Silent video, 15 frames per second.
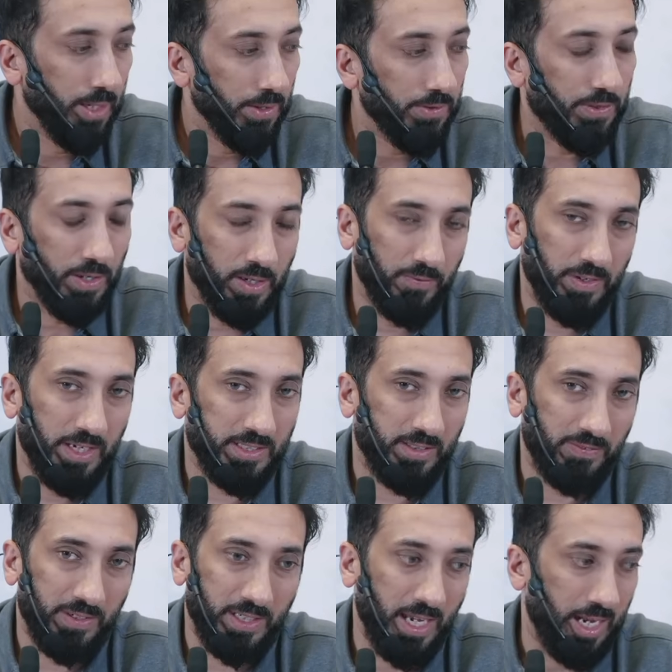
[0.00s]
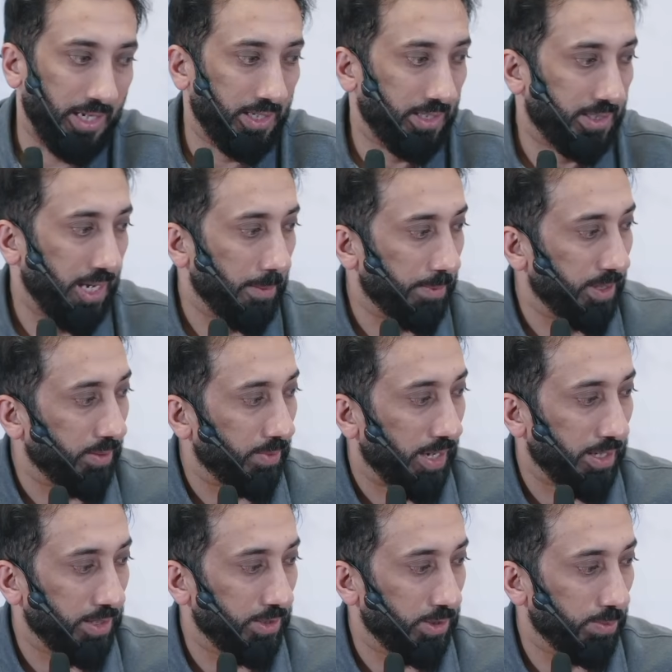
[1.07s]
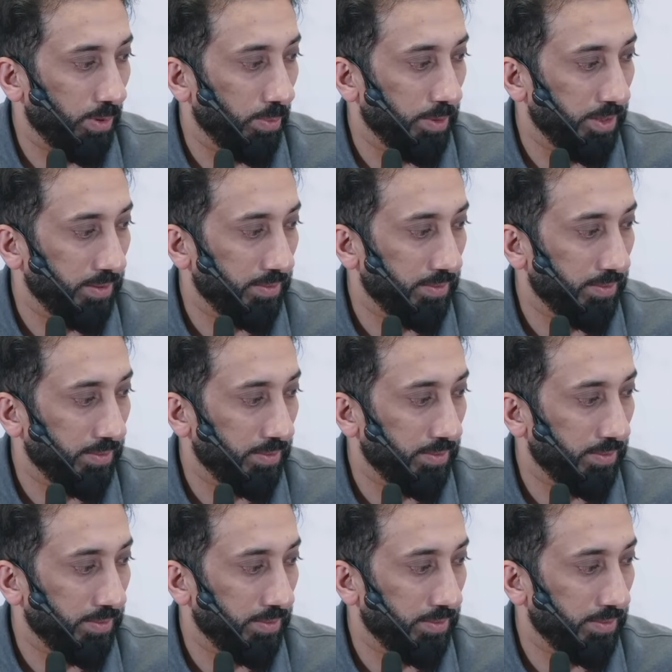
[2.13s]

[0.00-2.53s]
Think of it as if it is happening right in this moment.